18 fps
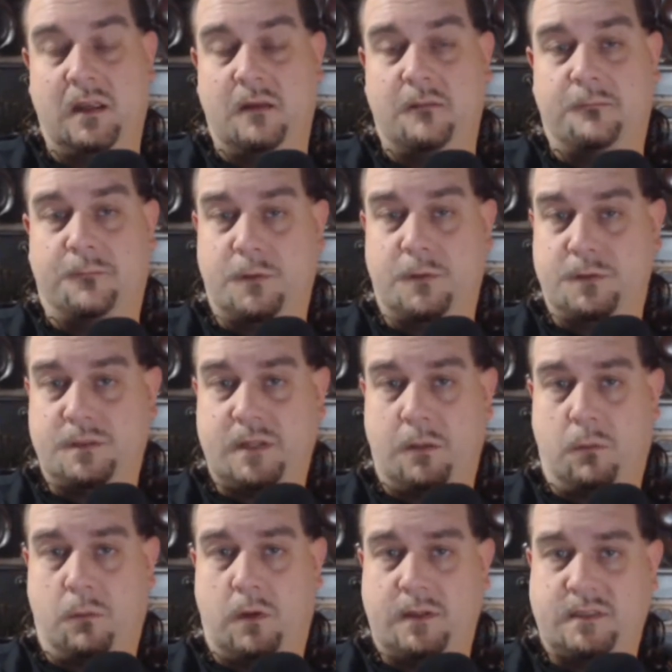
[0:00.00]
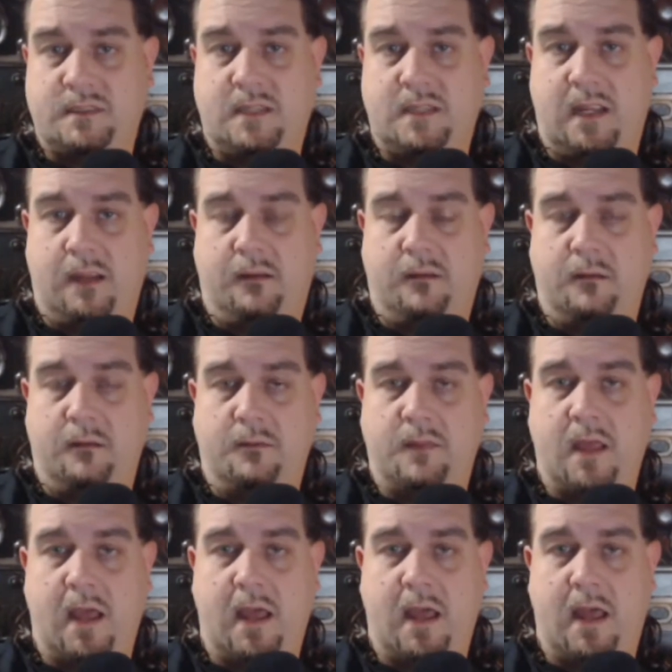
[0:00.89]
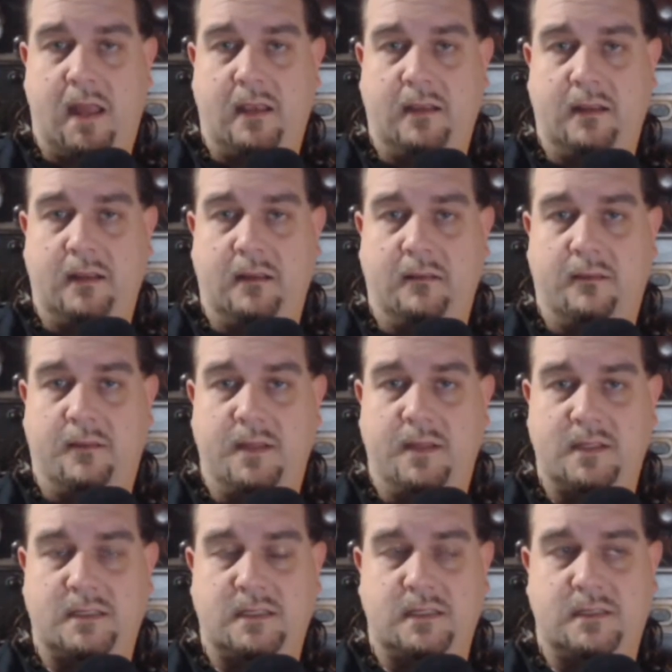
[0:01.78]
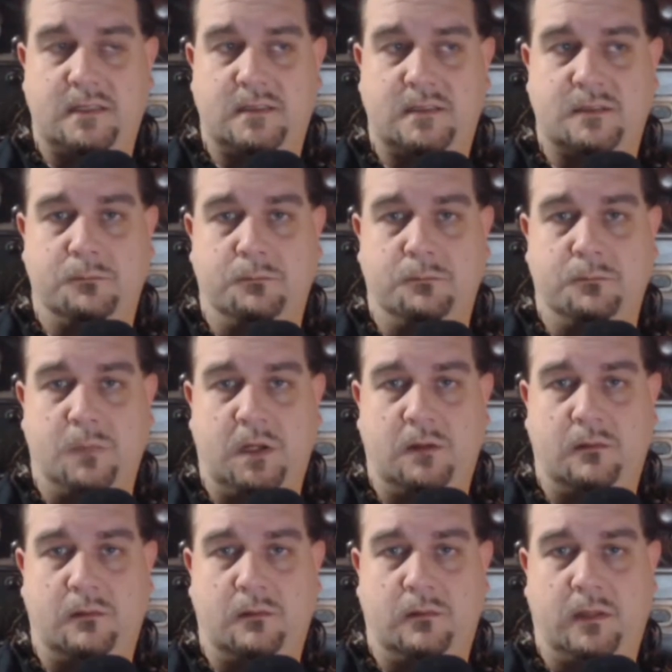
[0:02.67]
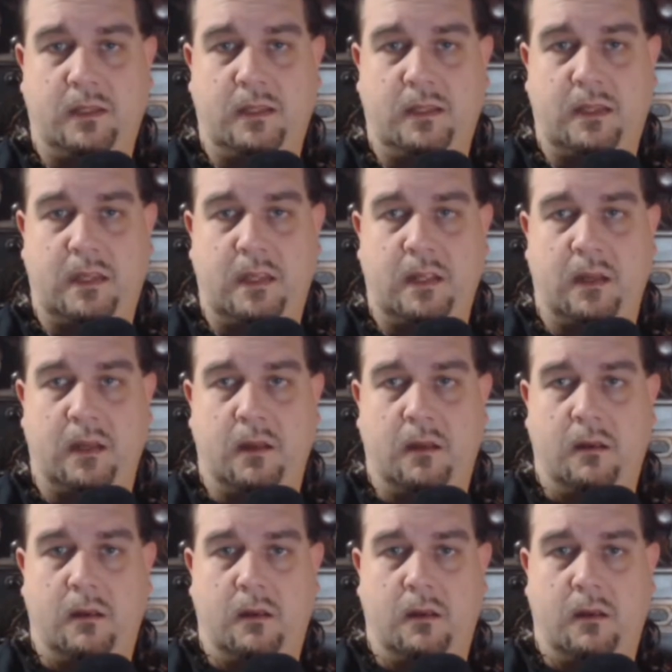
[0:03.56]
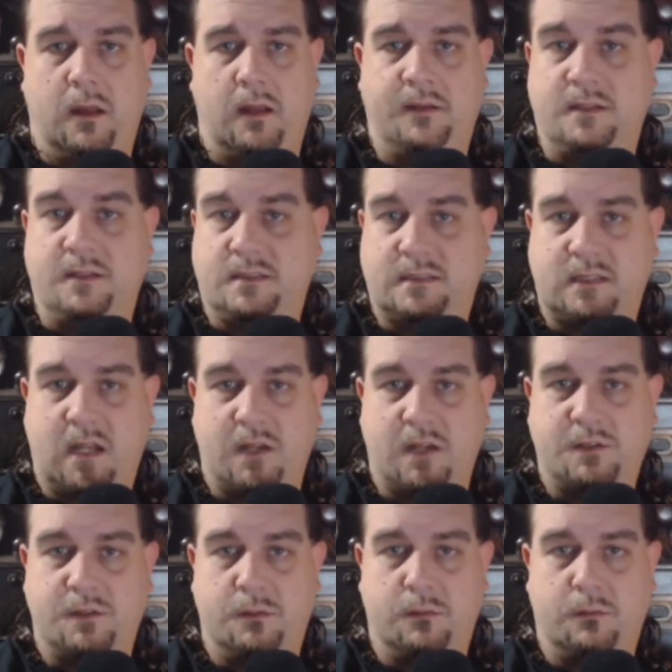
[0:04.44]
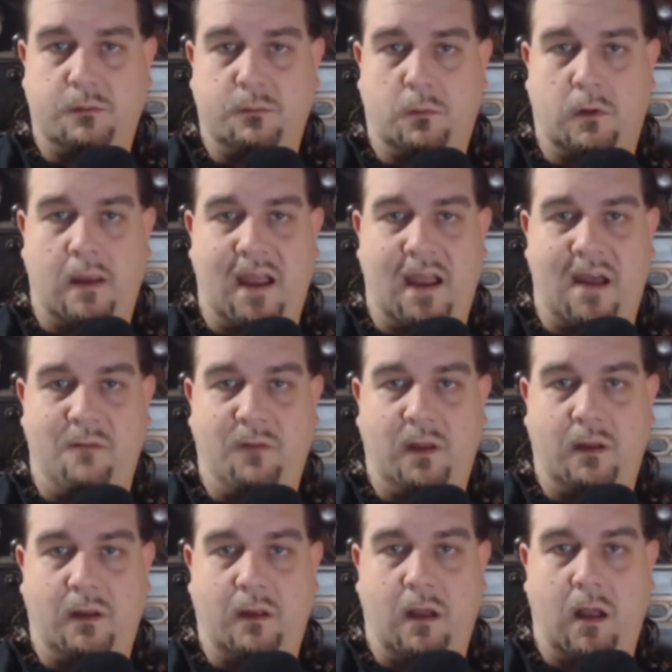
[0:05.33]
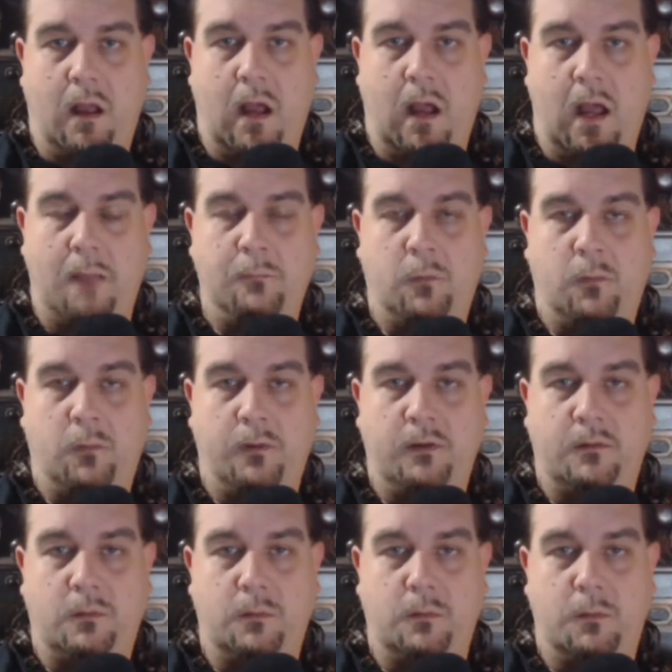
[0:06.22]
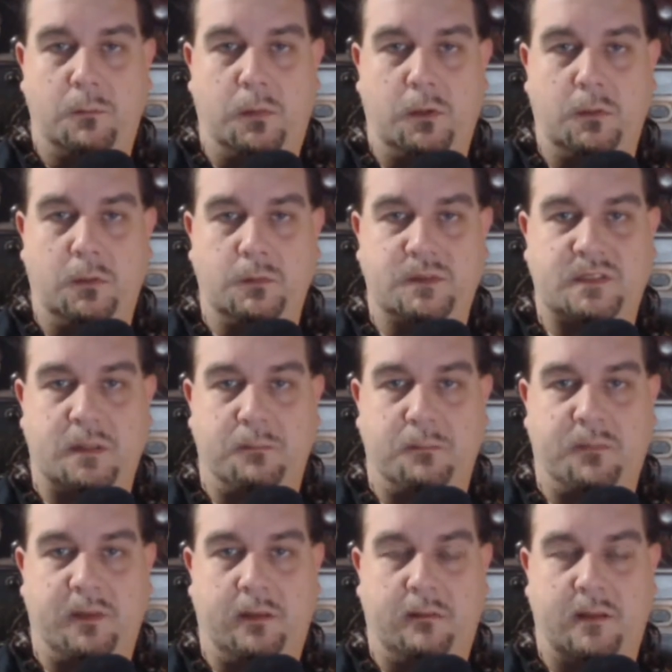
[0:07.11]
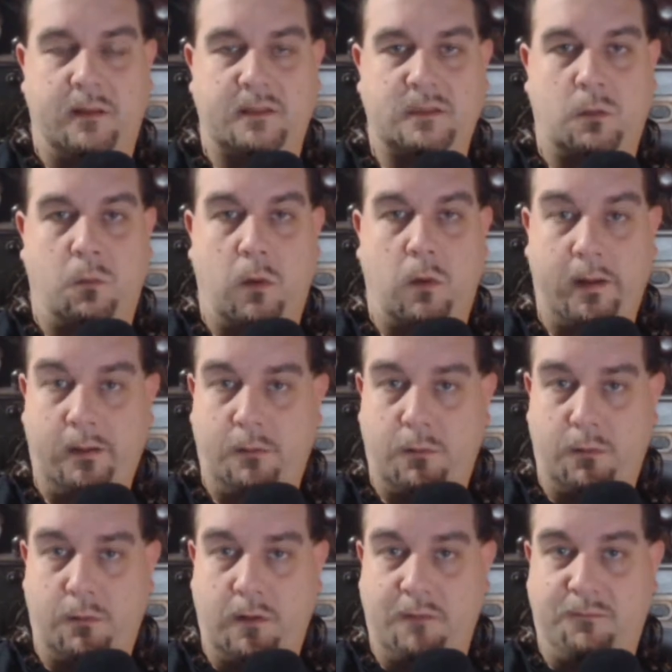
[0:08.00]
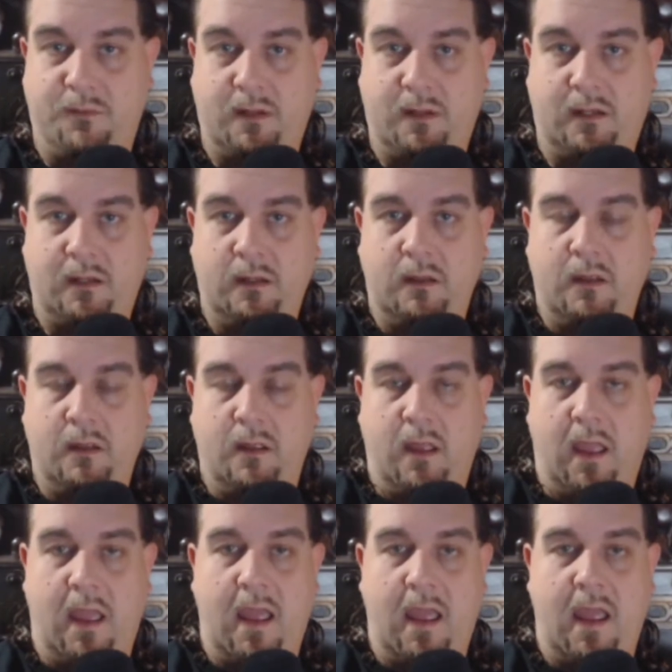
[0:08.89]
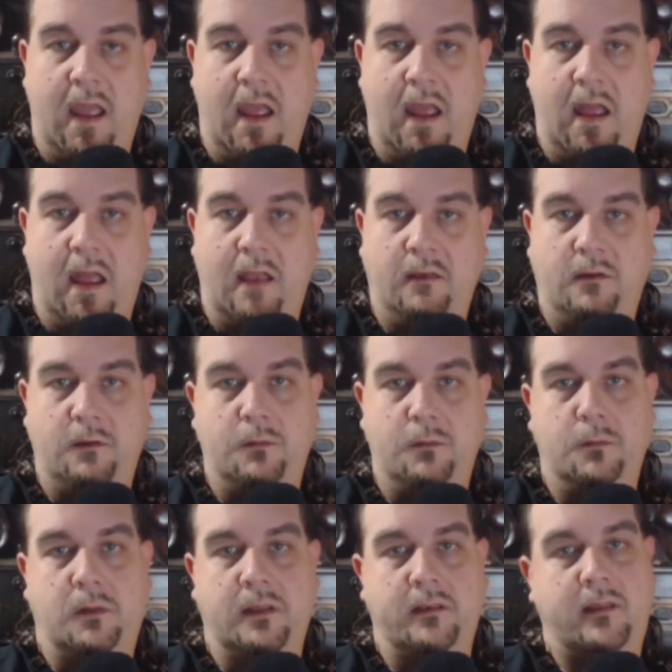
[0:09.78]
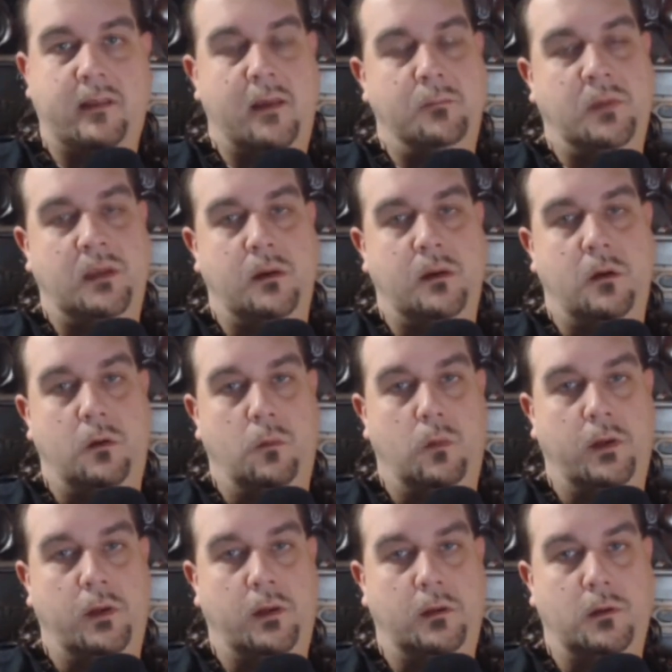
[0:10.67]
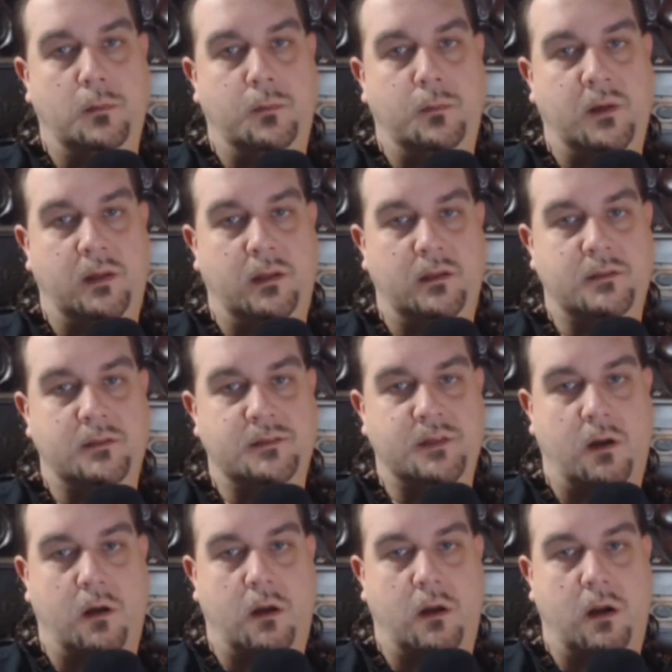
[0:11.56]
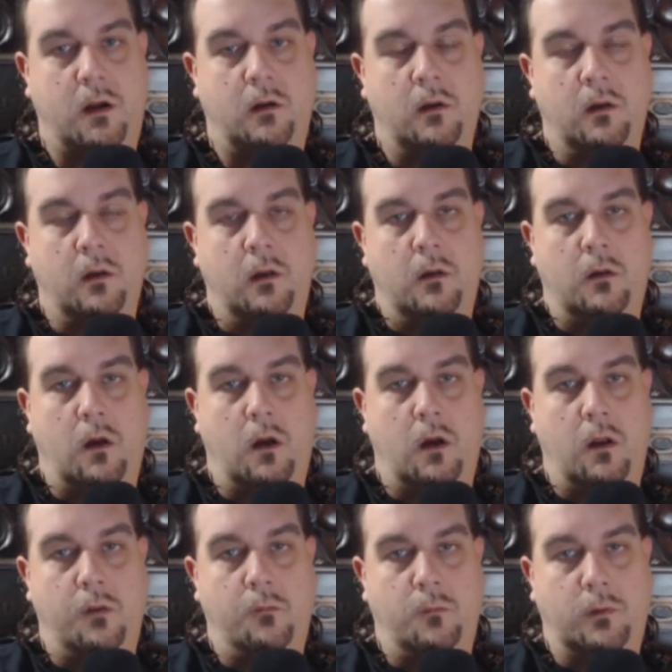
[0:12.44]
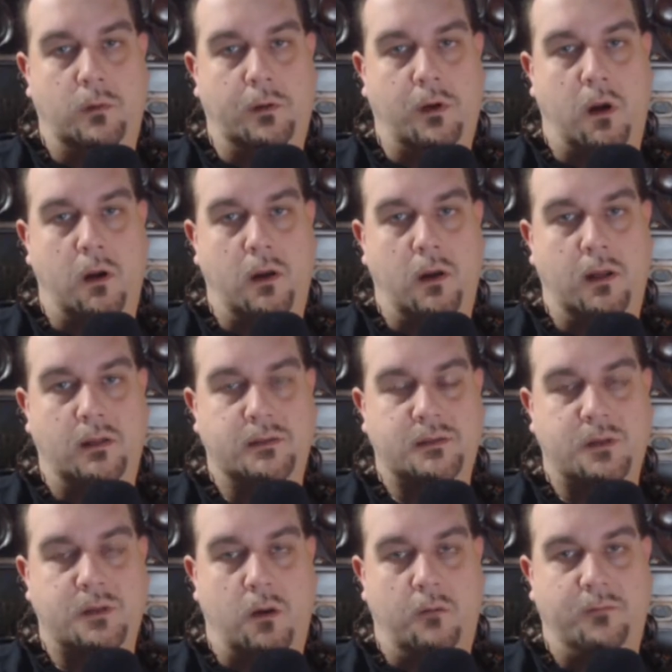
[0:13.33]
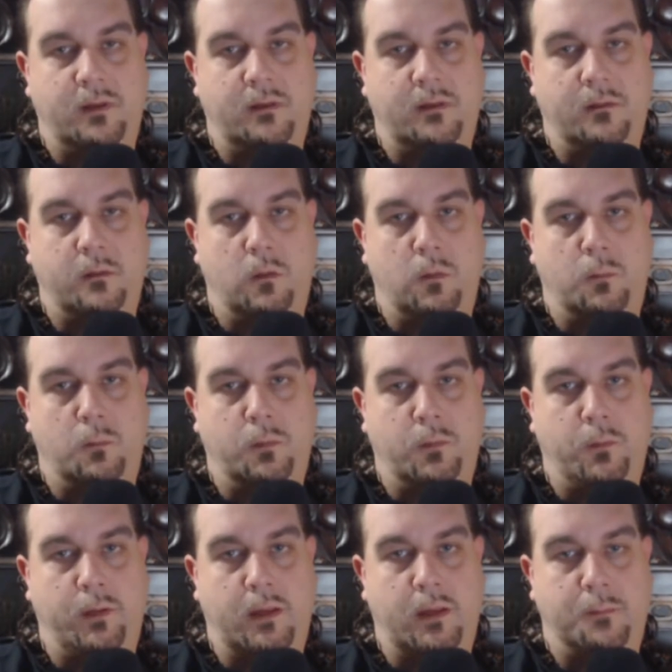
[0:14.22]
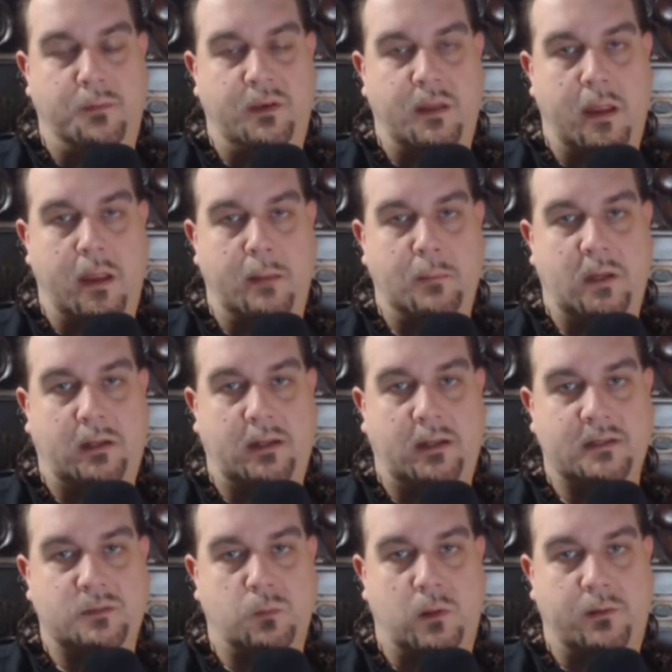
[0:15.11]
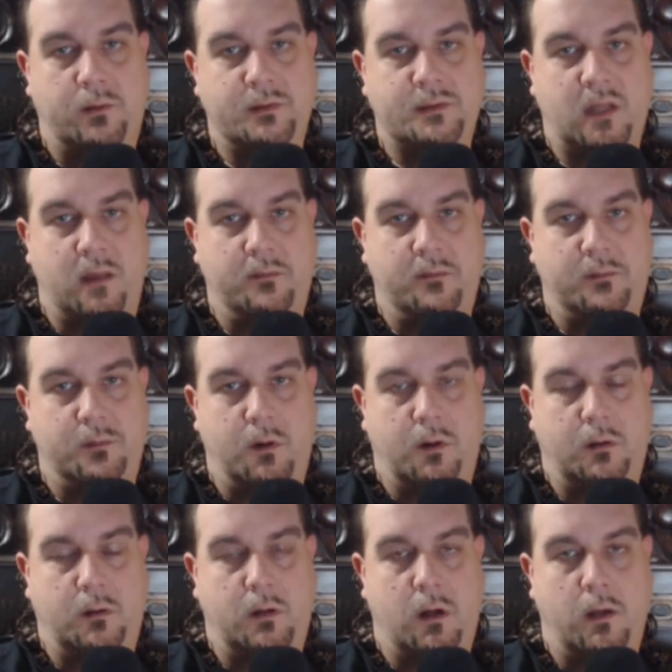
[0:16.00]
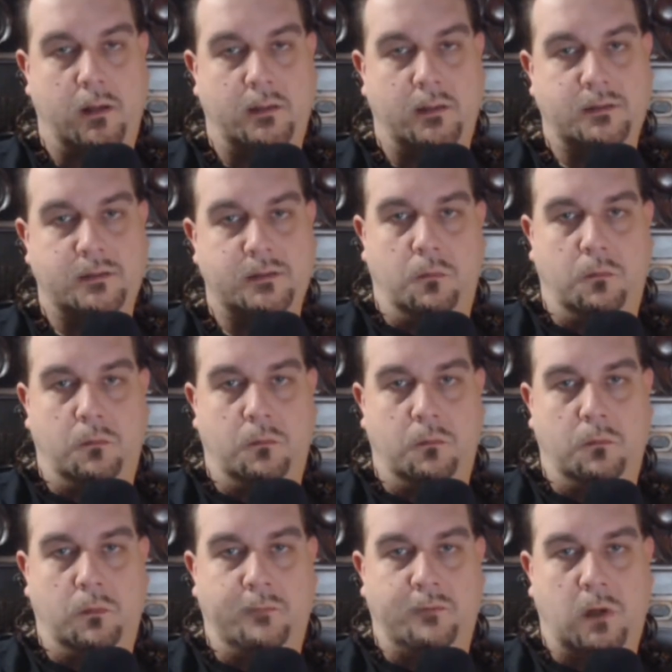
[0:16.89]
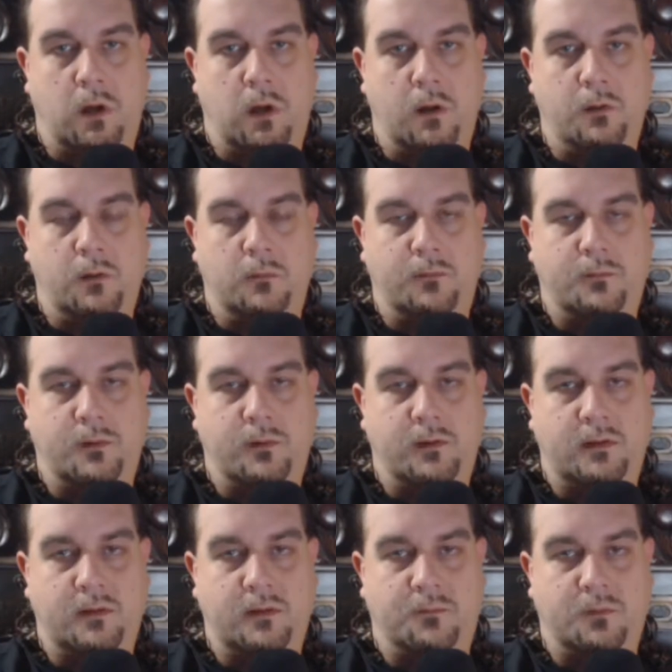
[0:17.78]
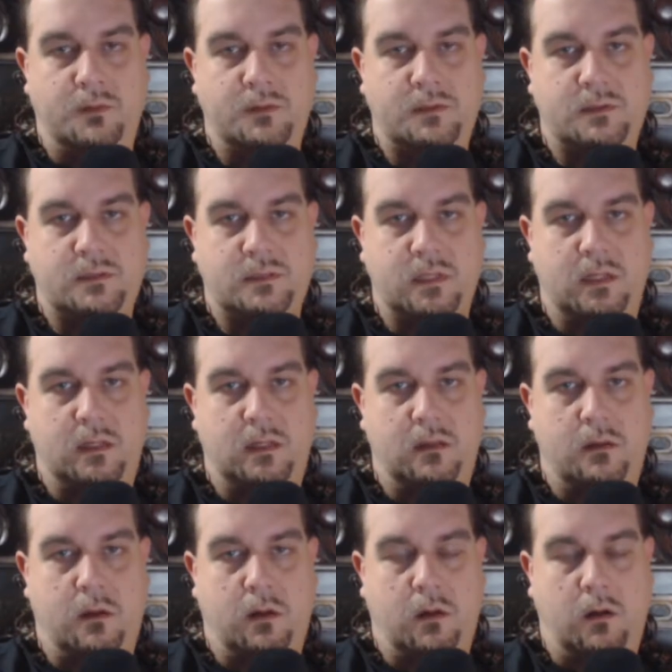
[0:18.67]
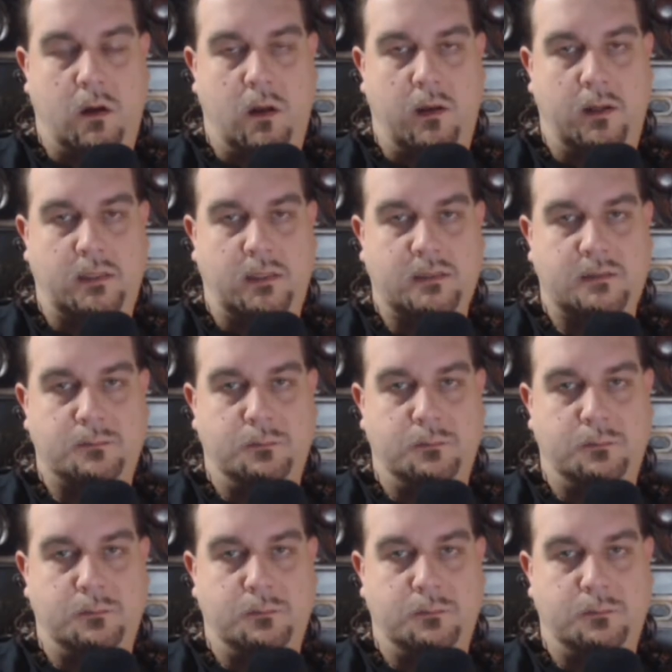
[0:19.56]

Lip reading: First, I want to state that this is merely a discussion we're having. I'm going to impose something that's quite horrific, and you can let me know what your opinions are on regarding solving the opioid epidemic as well as other narcotics. We've gone over the difference in narcotics.